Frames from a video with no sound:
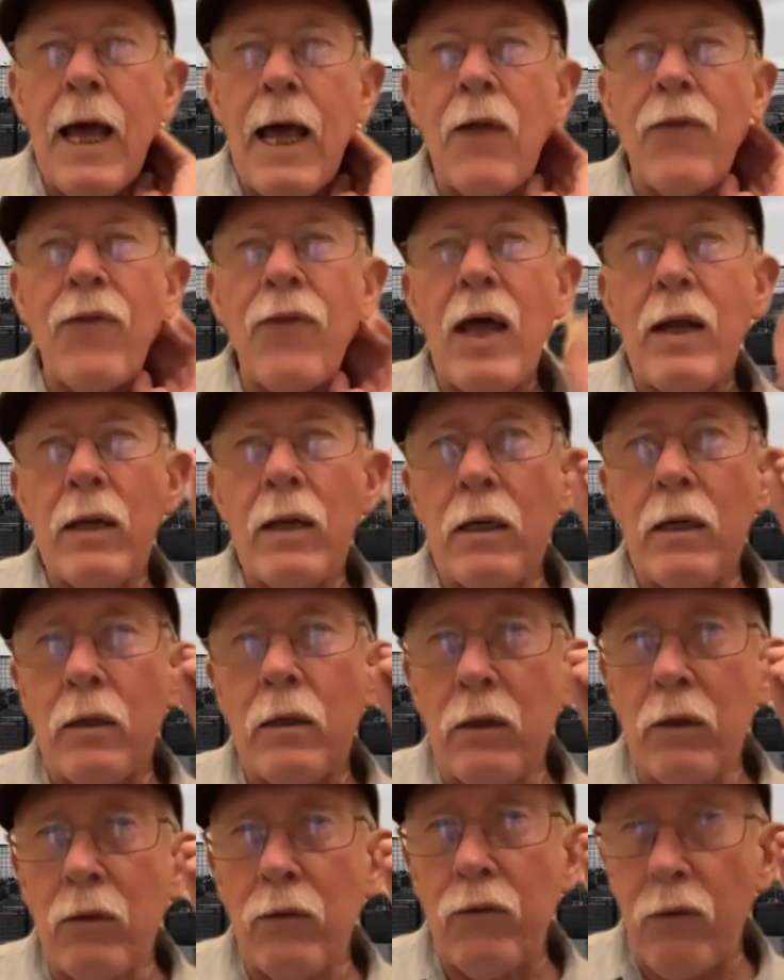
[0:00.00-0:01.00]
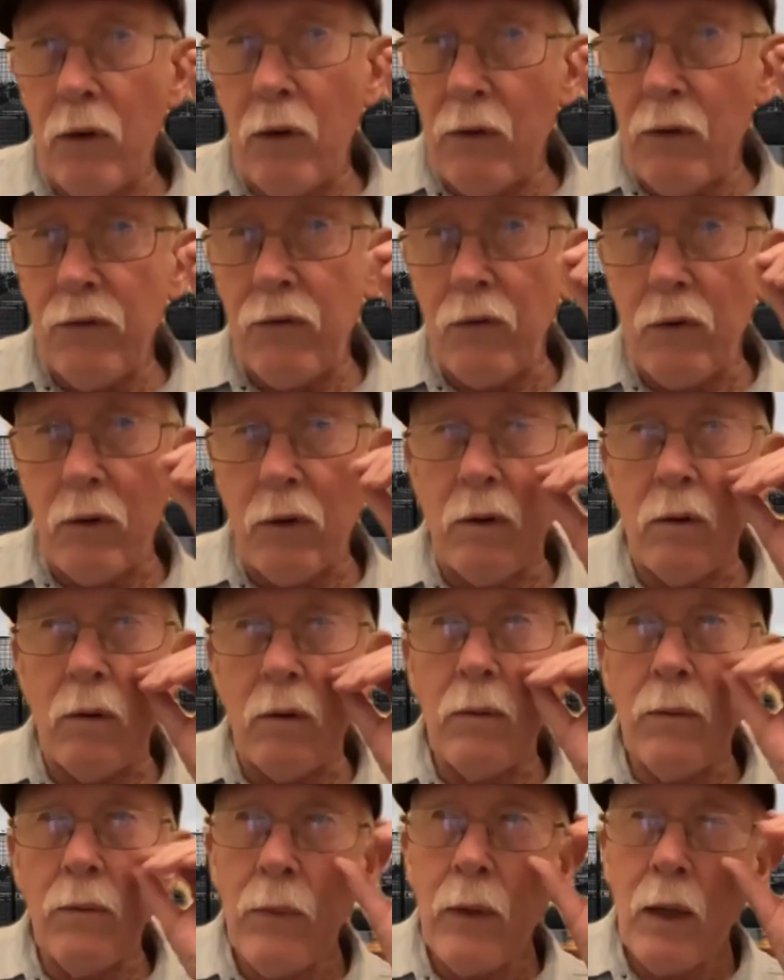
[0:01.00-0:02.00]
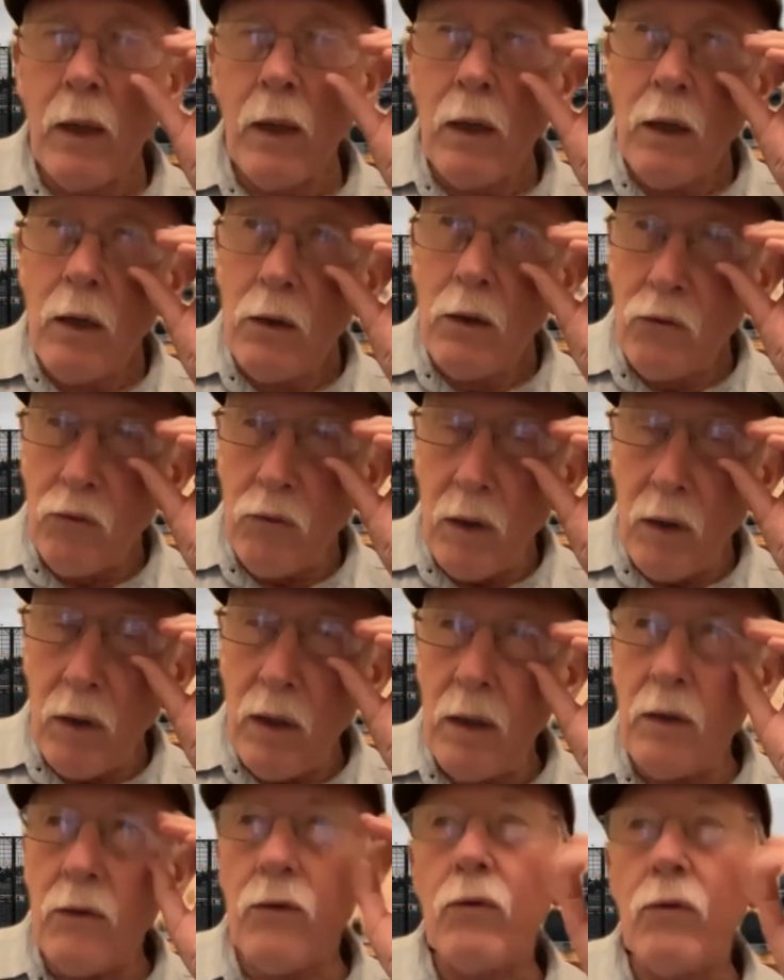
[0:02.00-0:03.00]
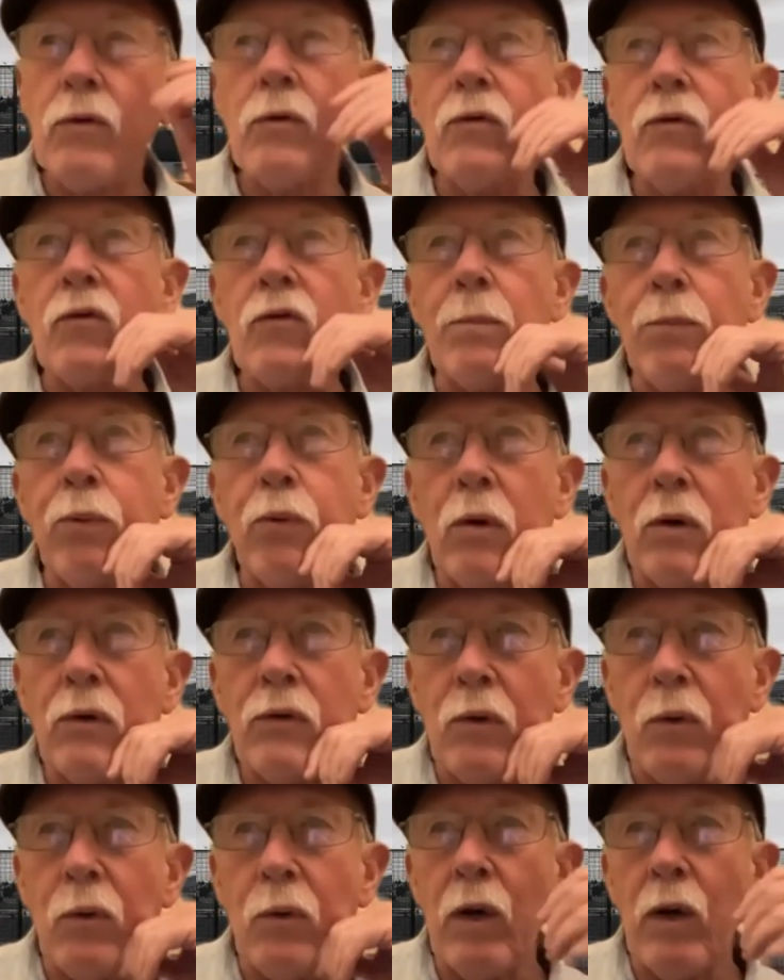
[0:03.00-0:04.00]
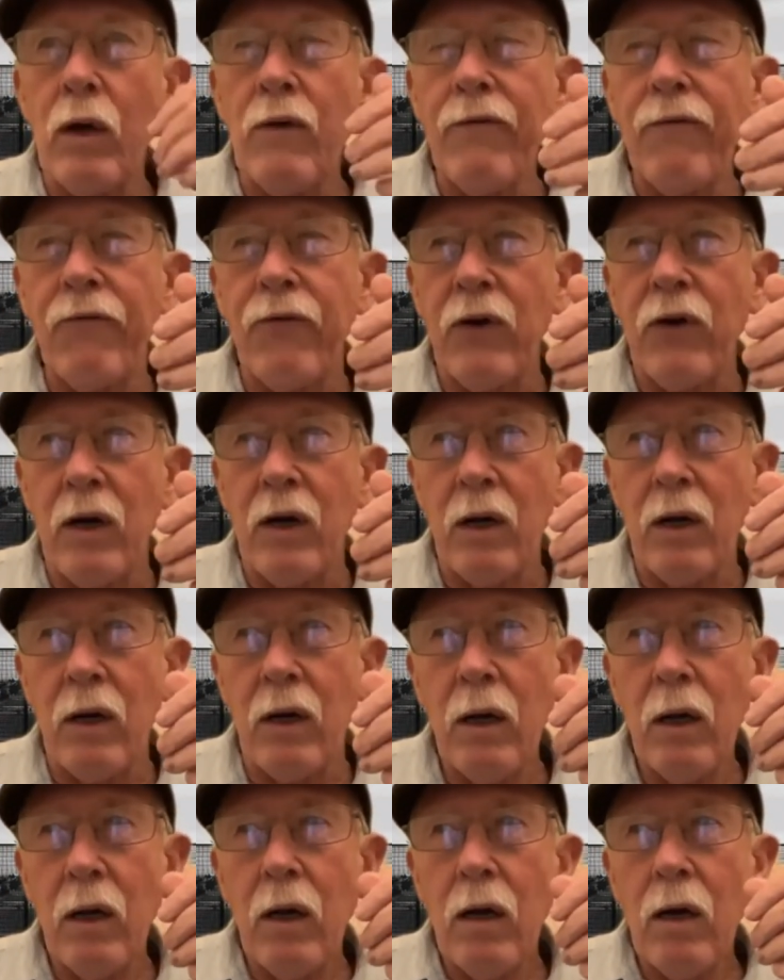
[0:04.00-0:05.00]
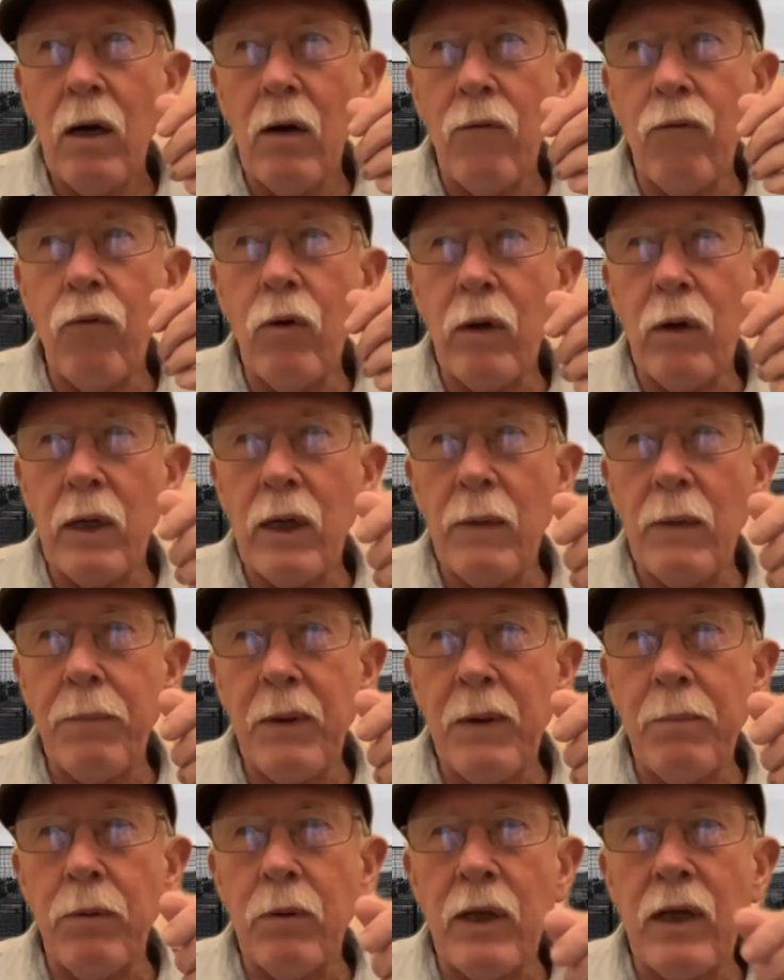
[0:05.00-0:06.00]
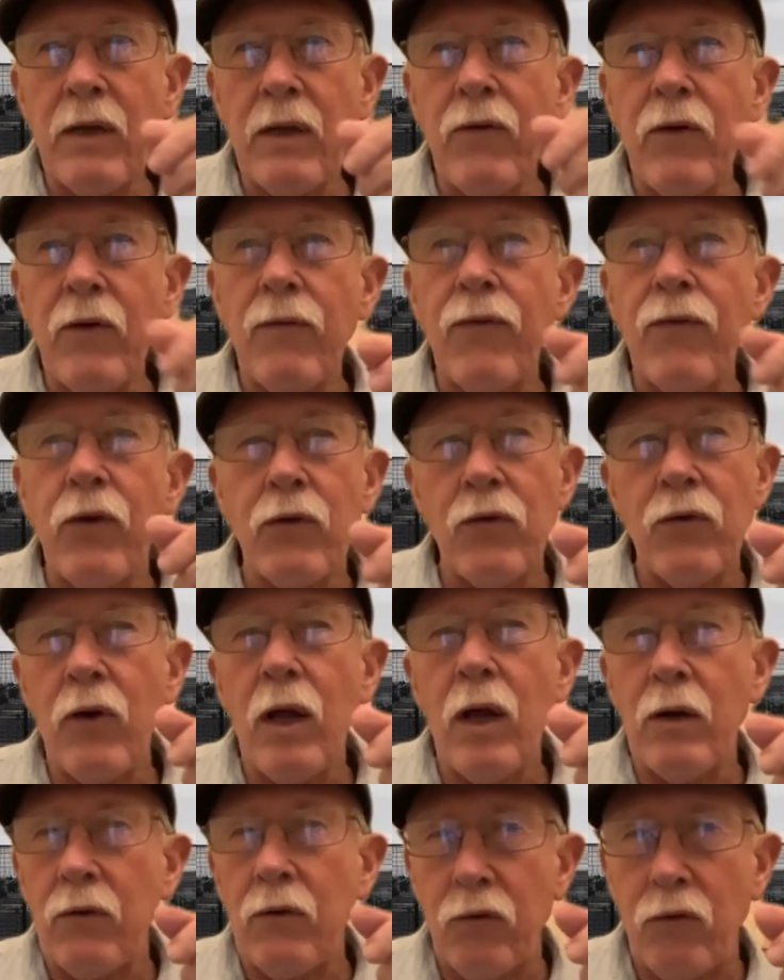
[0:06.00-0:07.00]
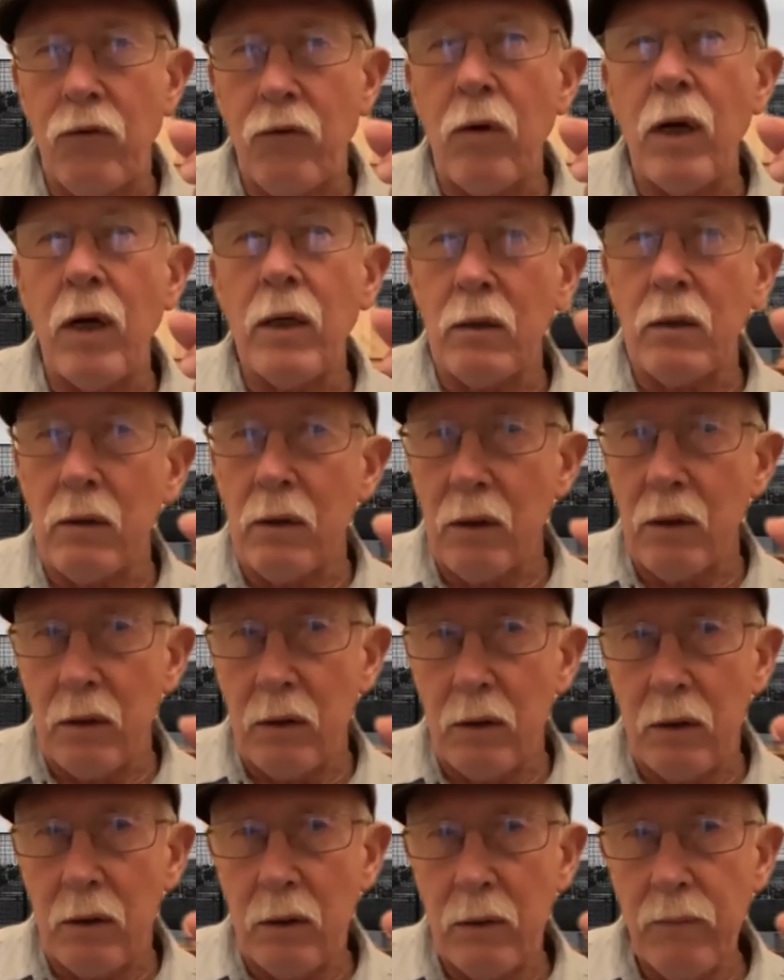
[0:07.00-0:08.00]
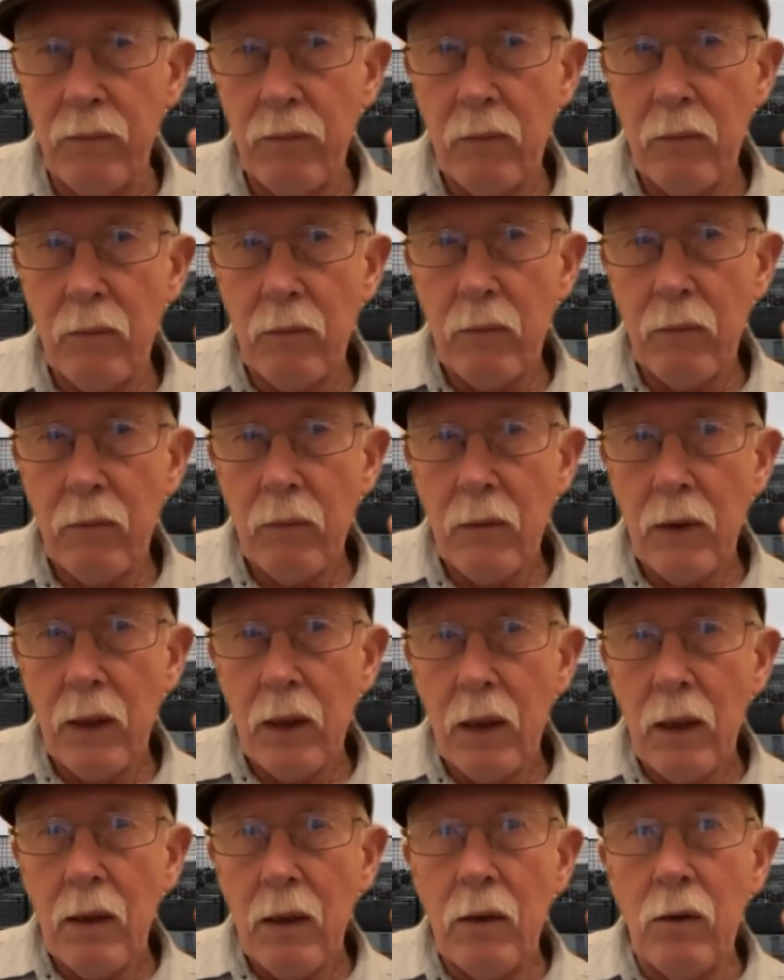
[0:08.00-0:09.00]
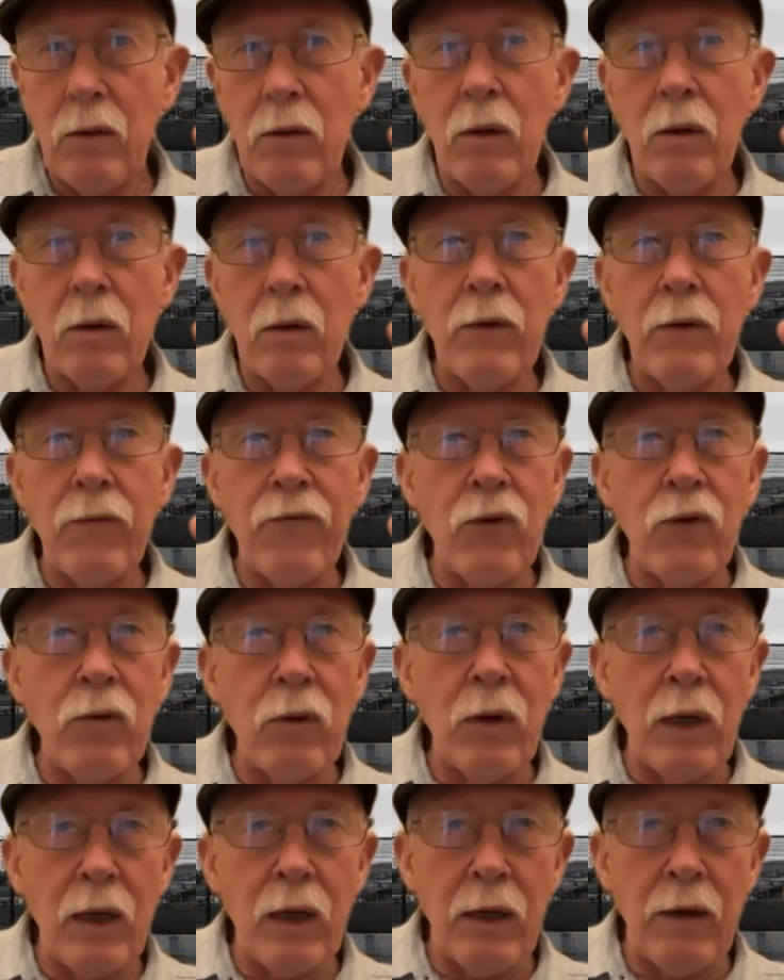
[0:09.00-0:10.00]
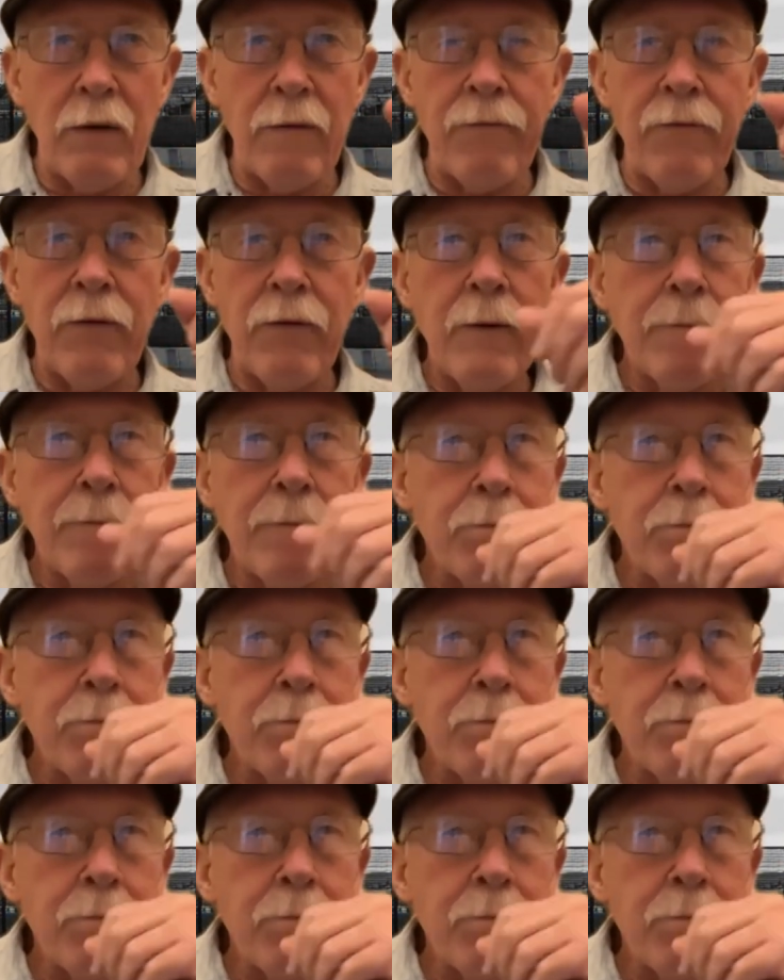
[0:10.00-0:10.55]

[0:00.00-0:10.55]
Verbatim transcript: And that includes also trying to support the welfare of working people, even if there's not a strike on you know, if you have